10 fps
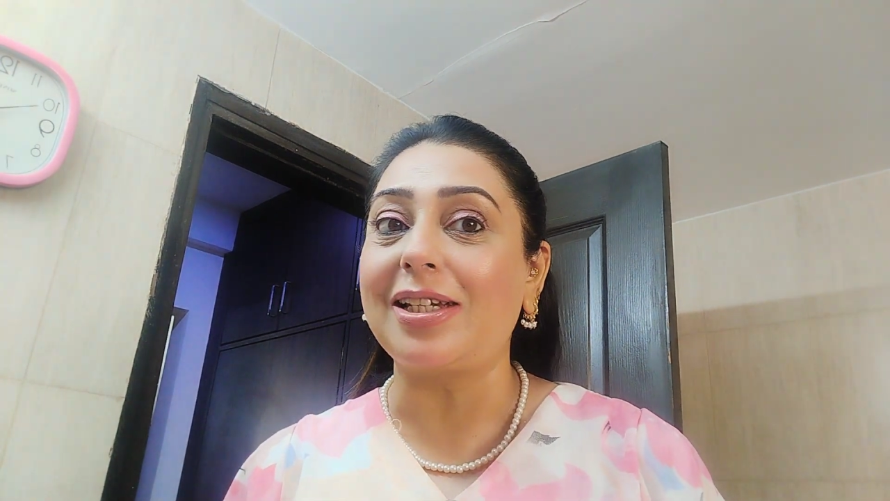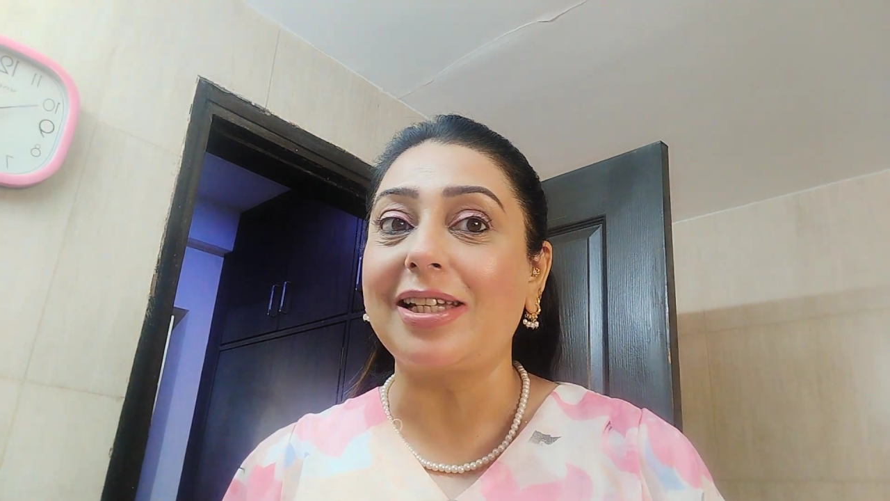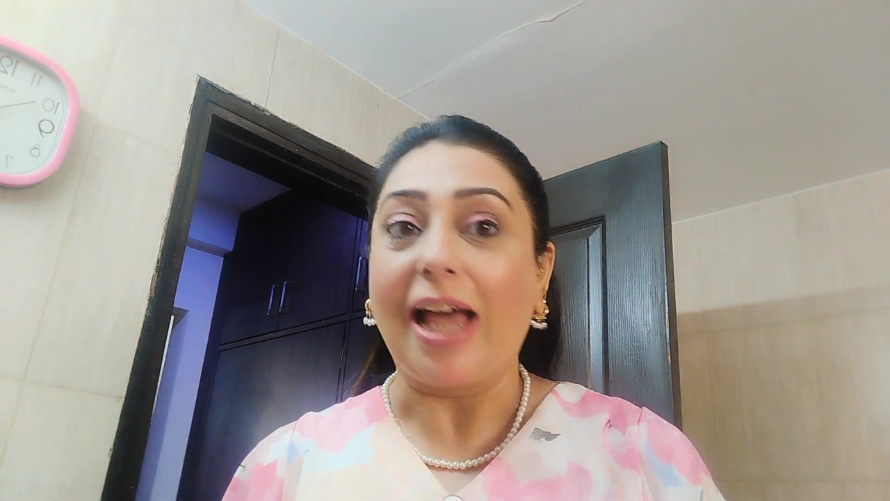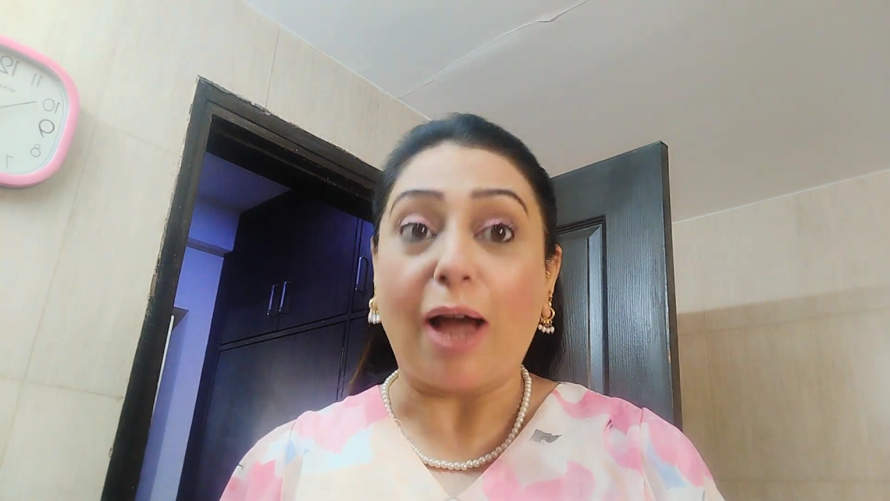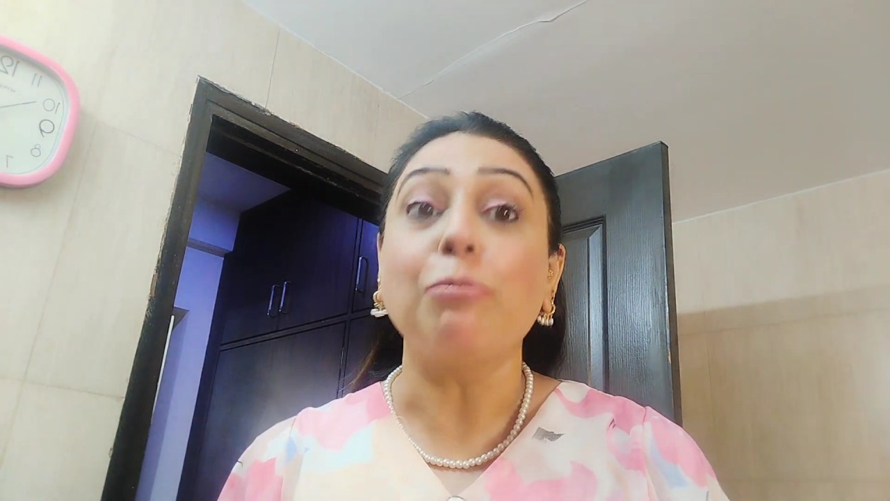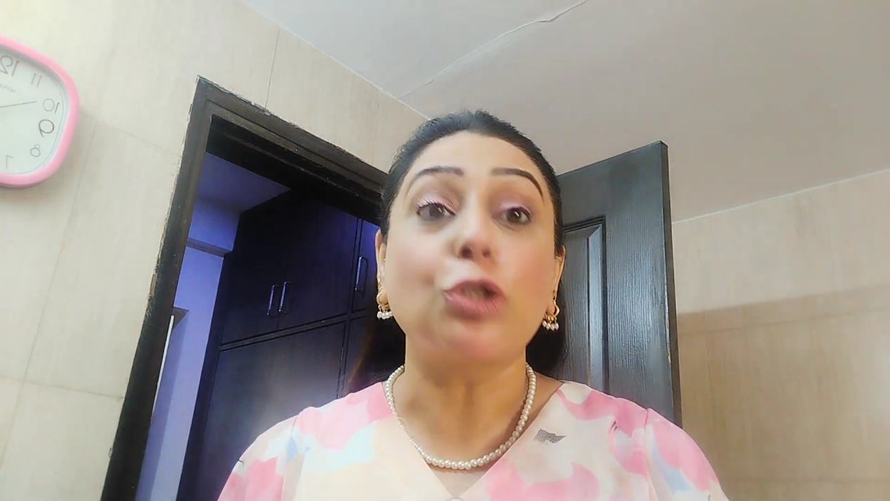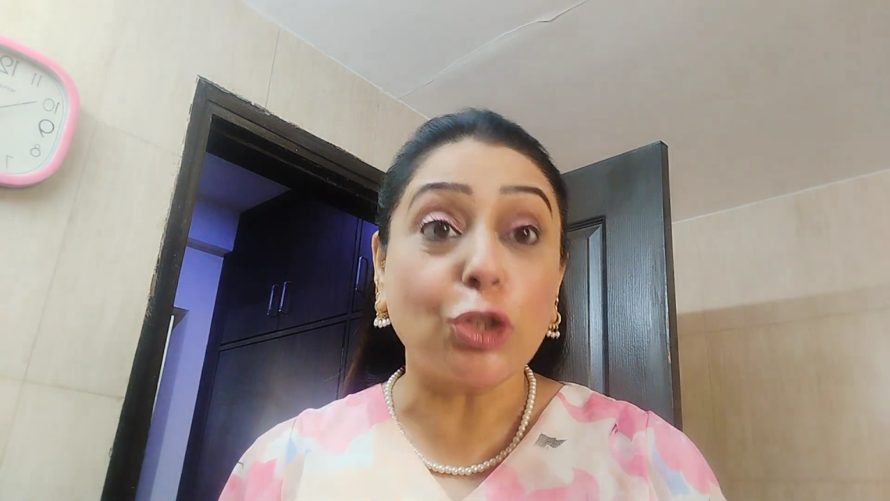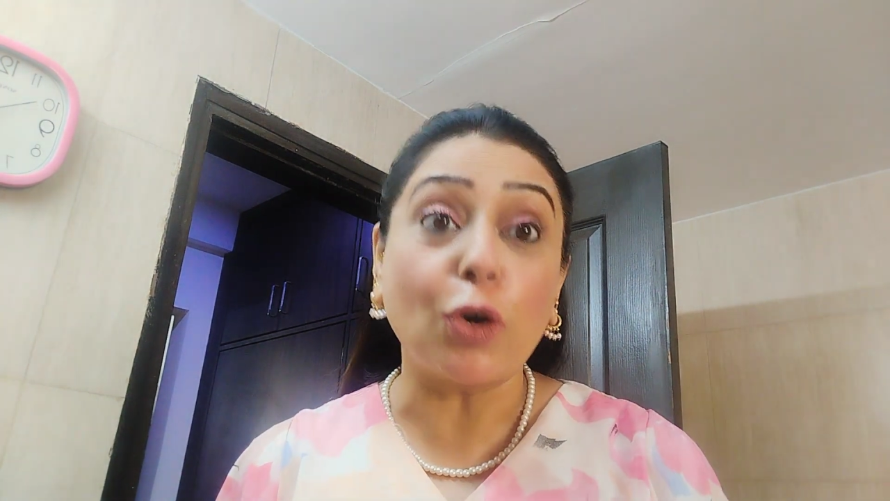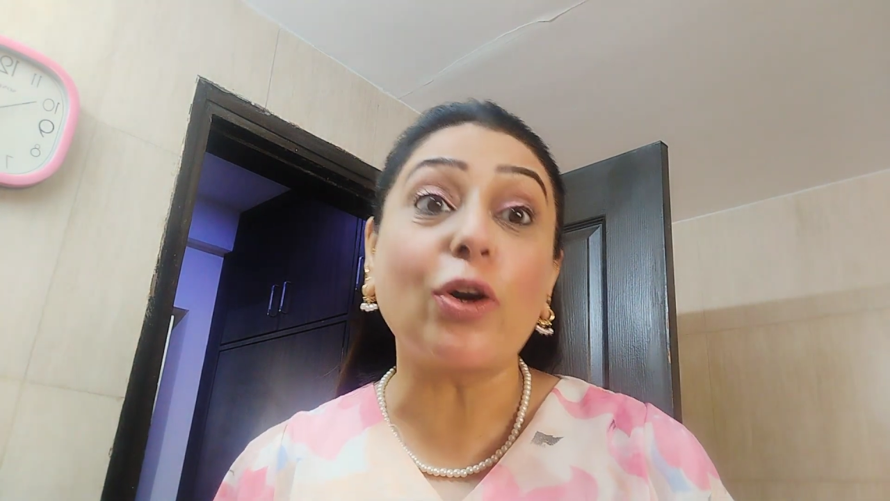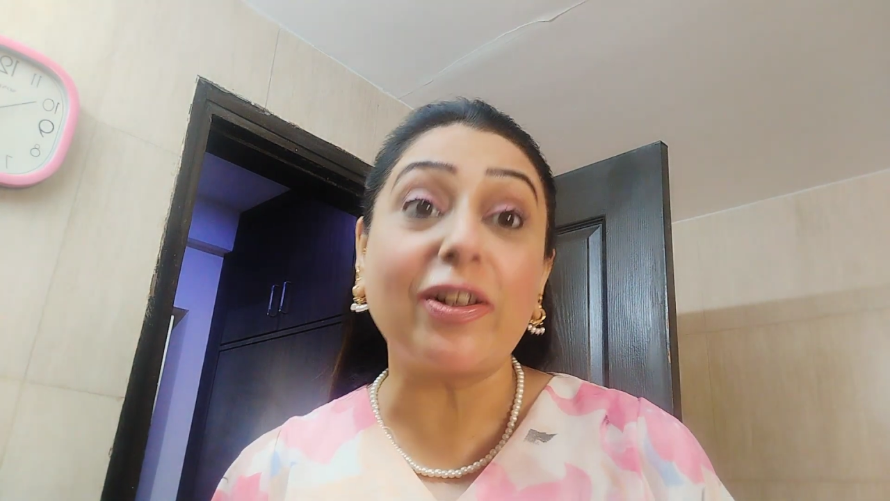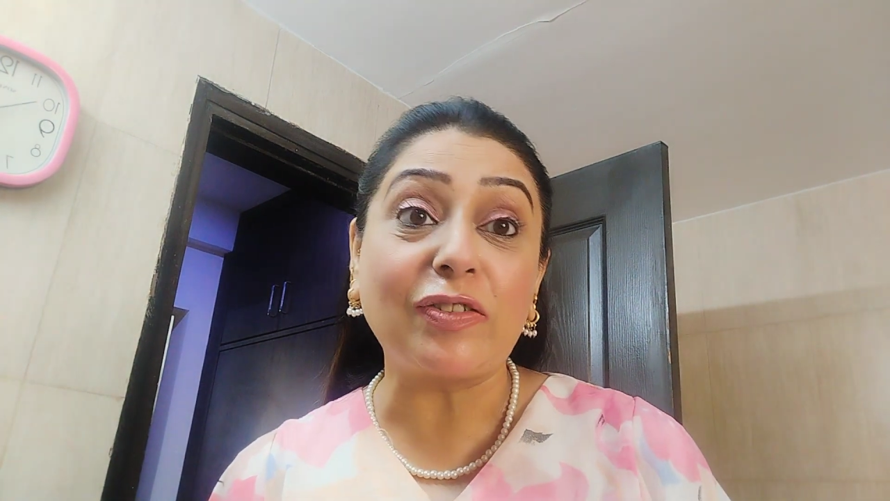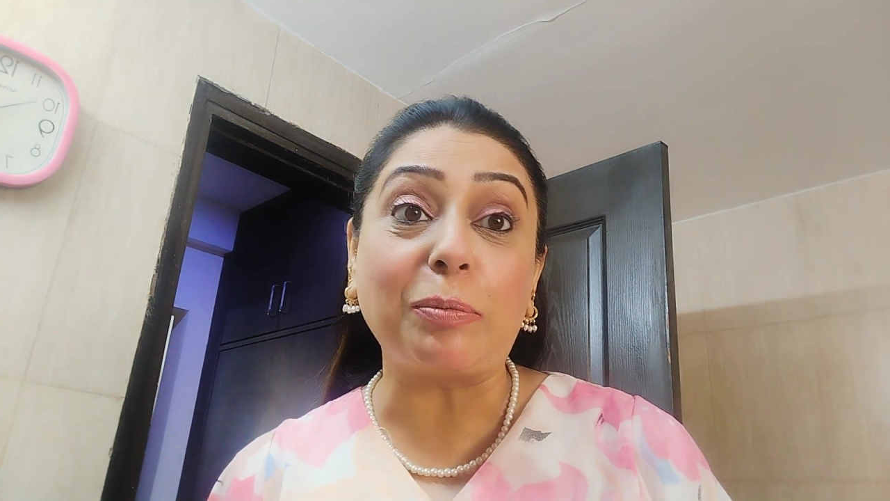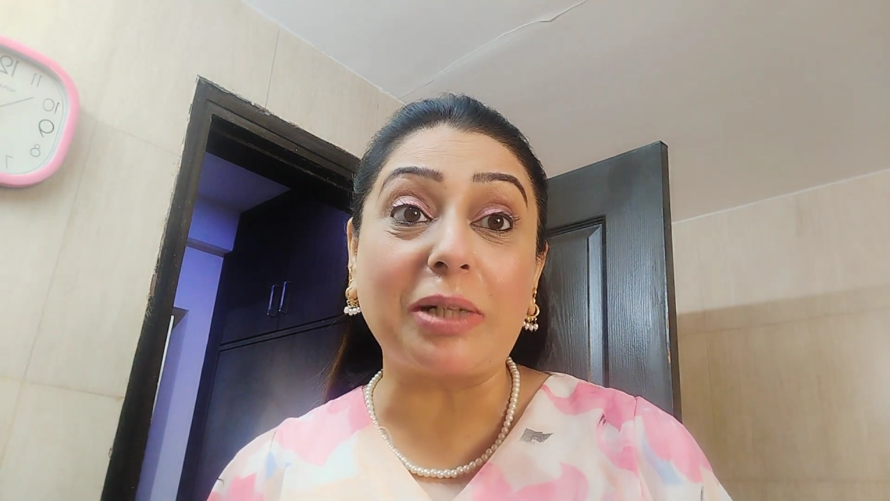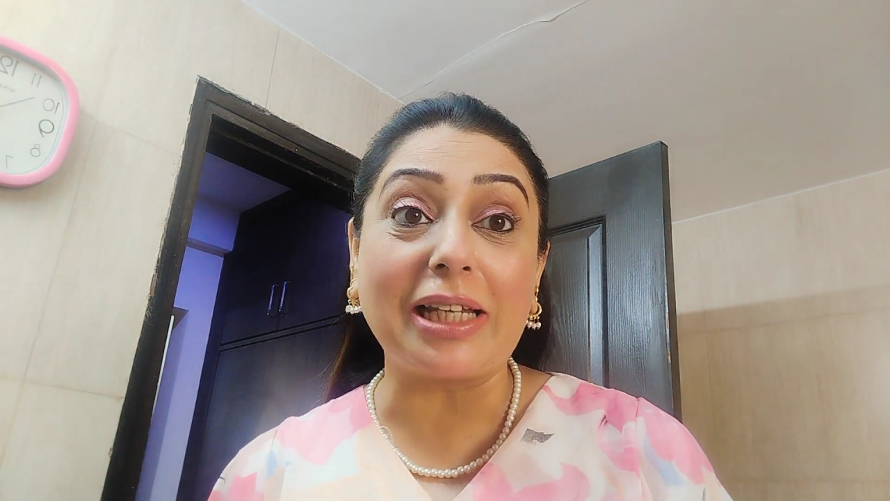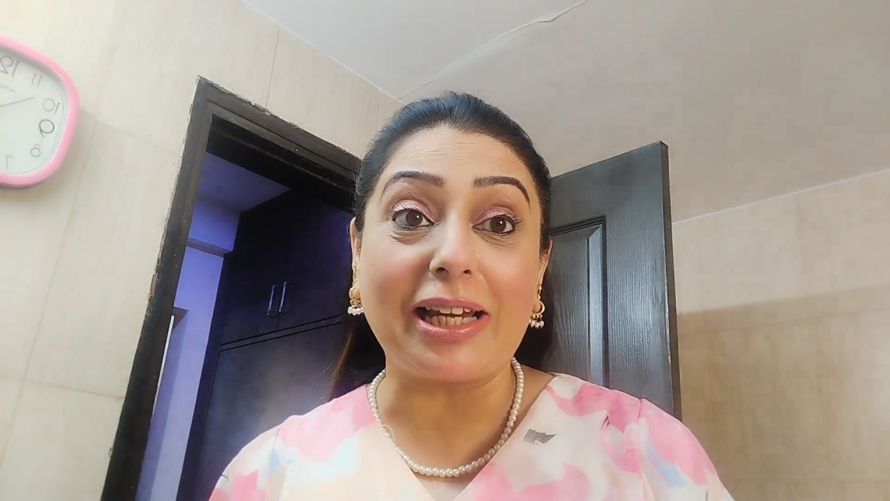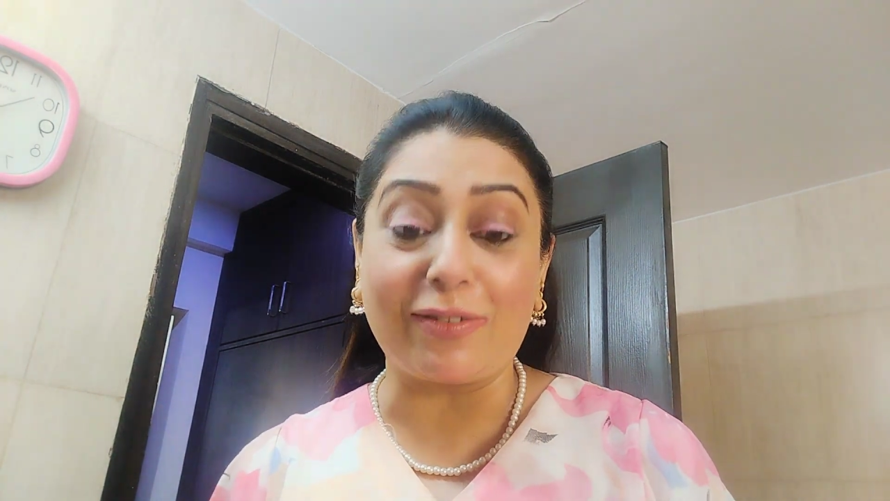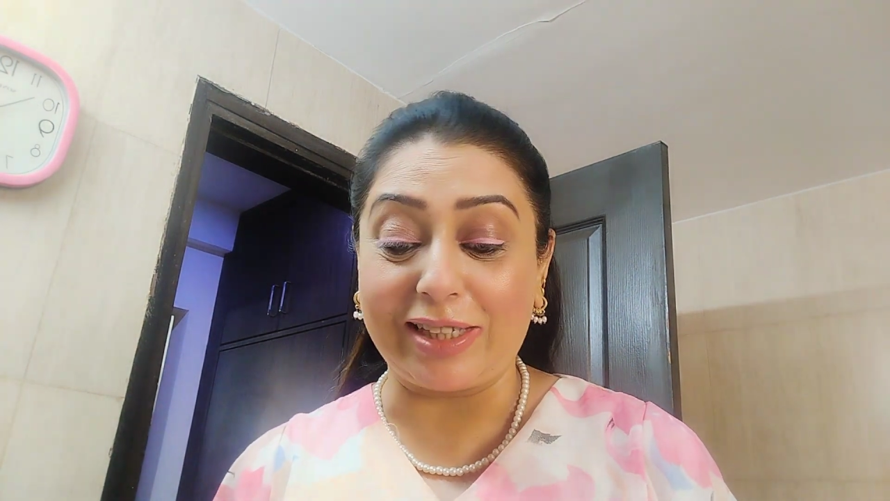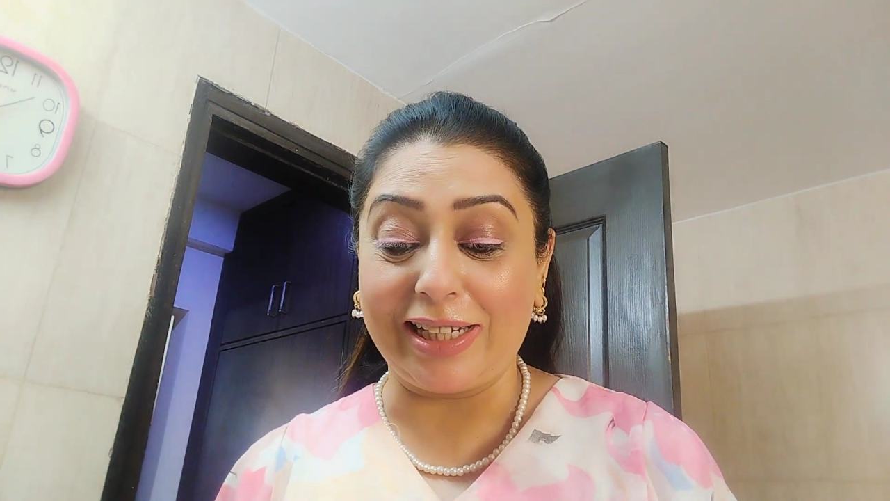I'm sure everybody loves it.